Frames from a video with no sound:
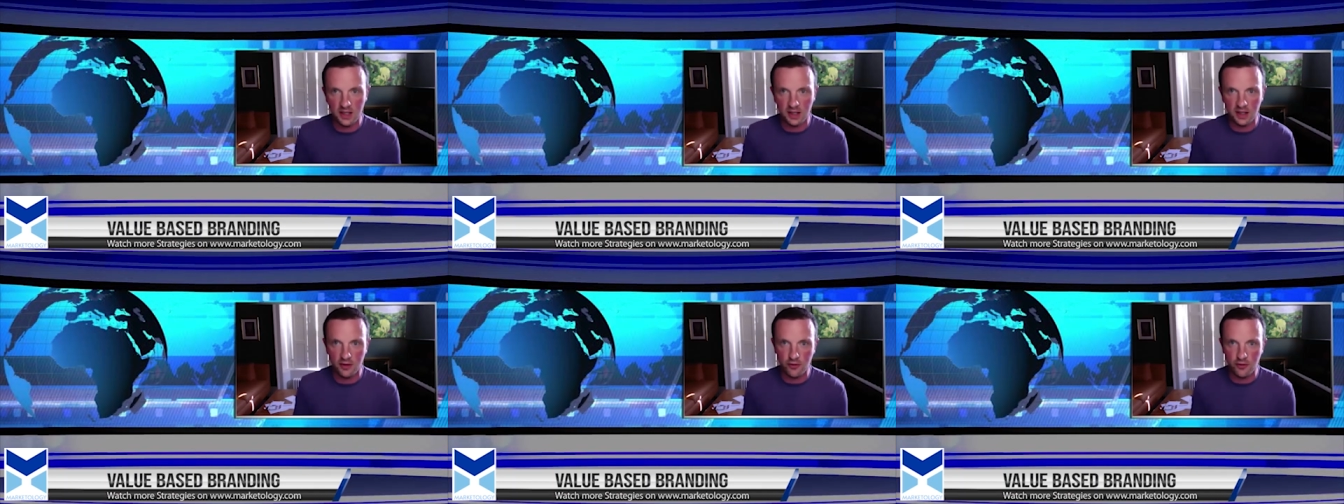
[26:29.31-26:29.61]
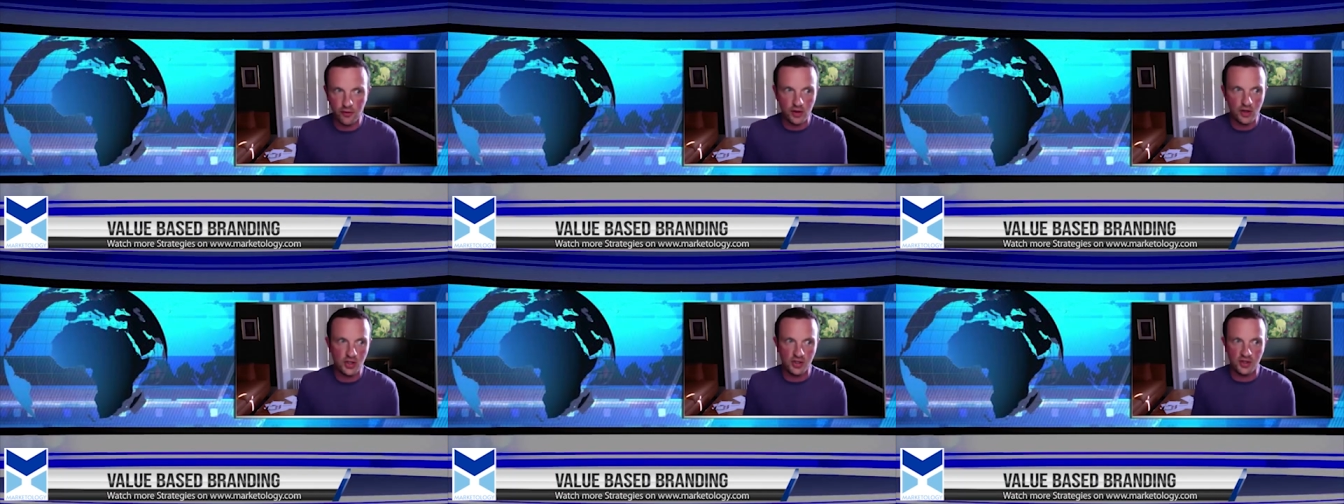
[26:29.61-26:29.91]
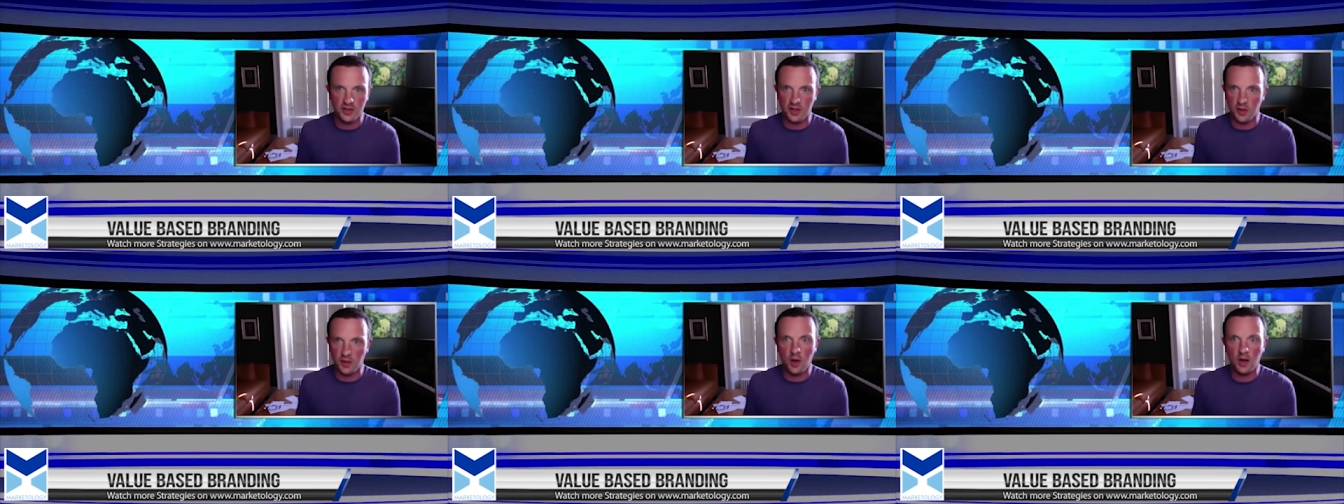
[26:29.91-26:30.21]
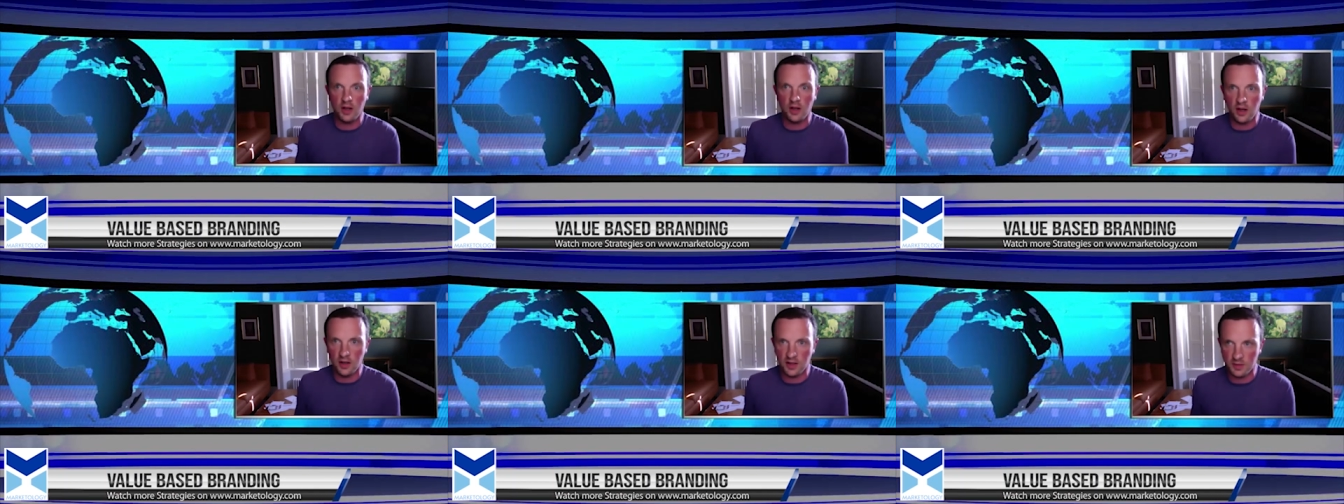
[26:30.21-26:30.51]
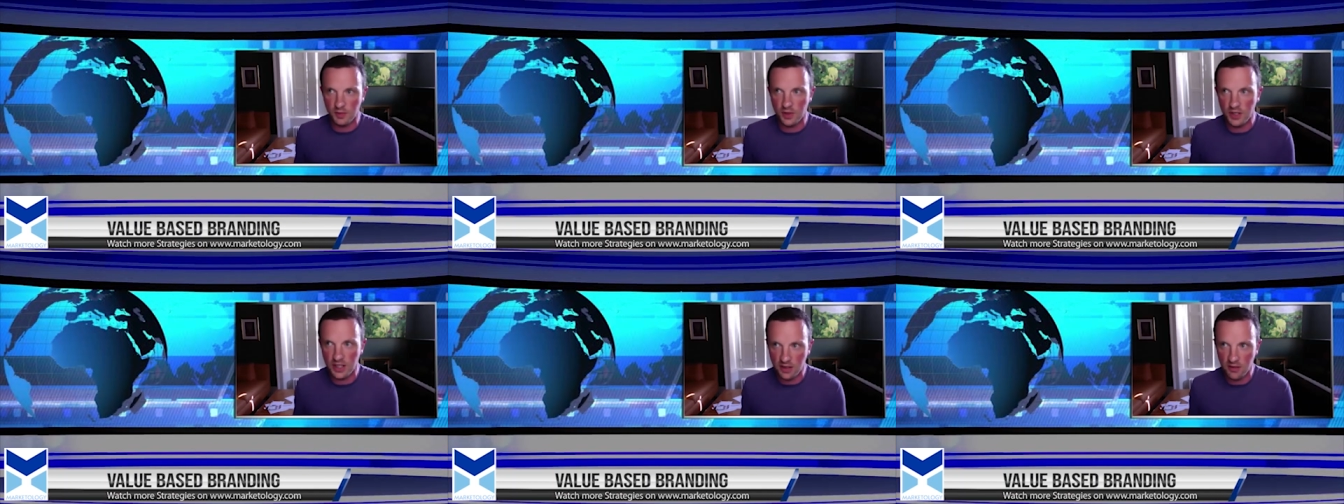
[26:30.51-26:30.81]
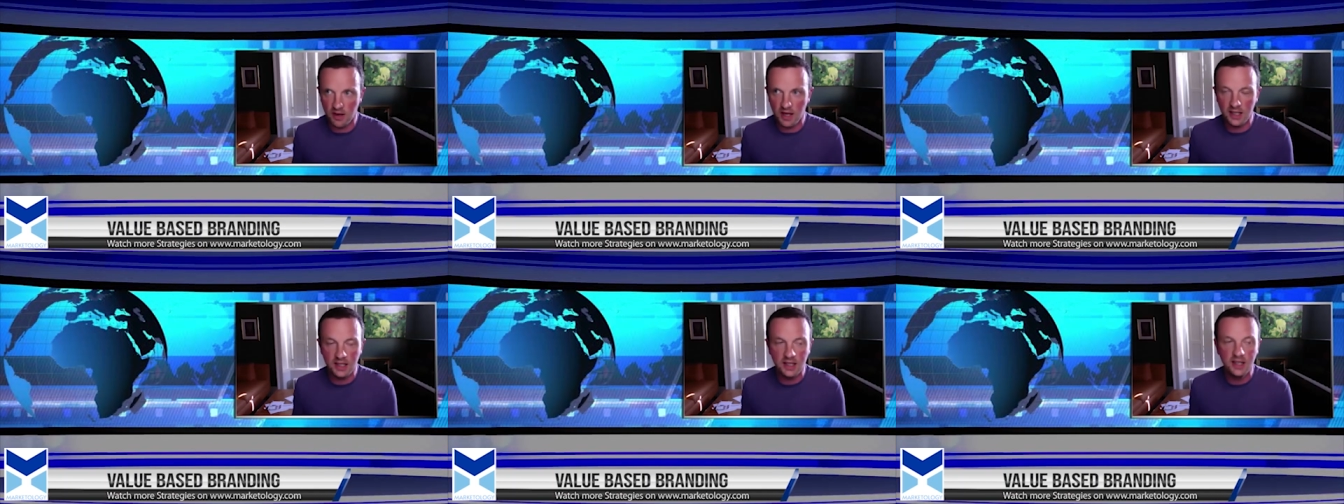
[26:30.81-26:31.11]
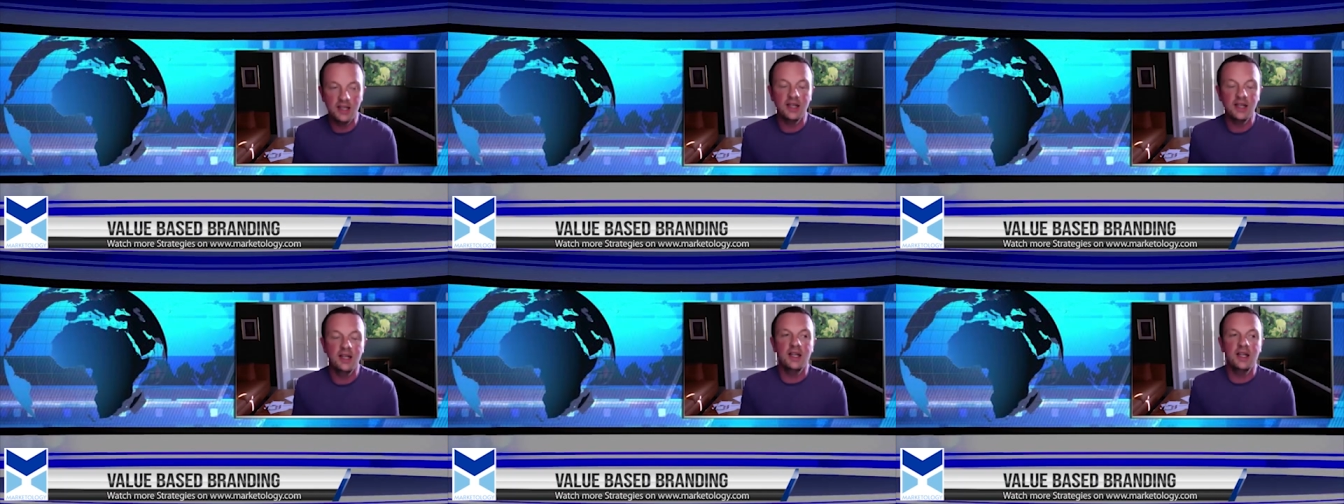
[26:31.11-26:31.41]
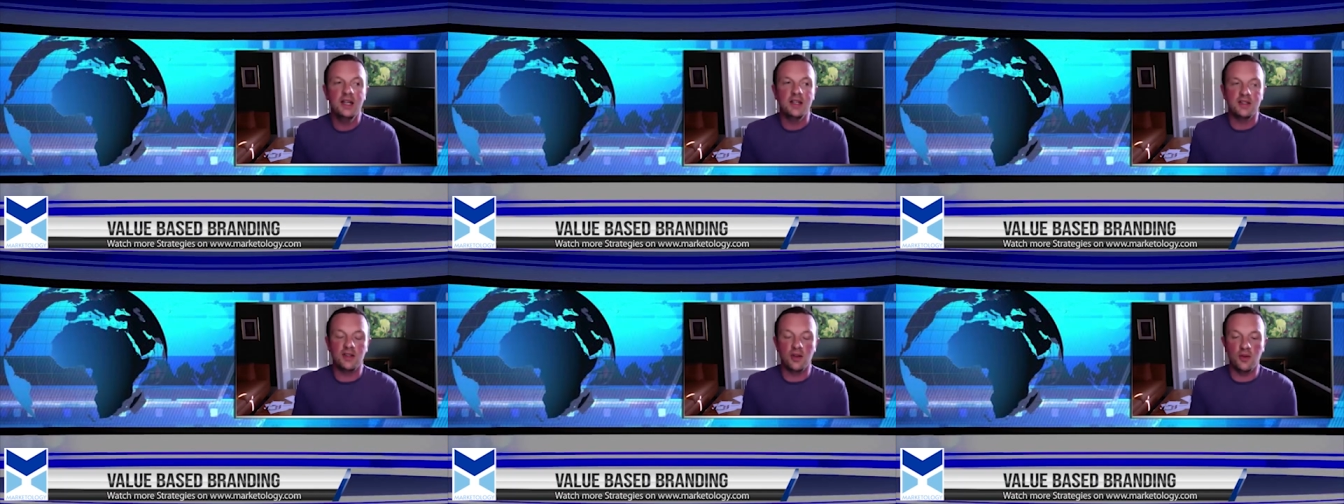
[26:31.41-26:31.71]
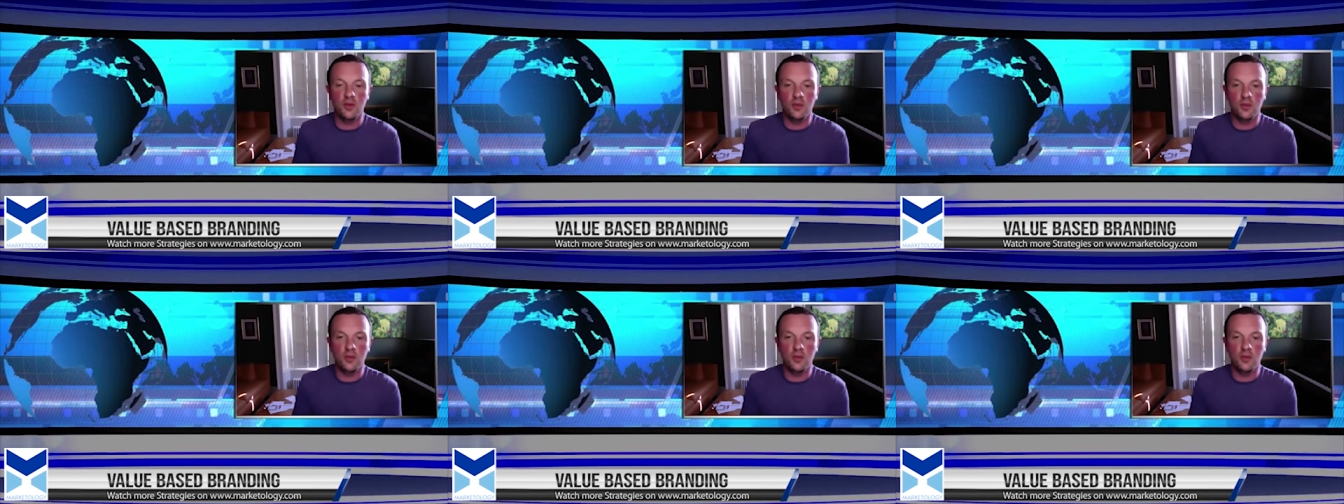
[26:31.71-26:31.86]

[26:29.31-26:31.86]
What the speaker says: conversions are what cost money, right? So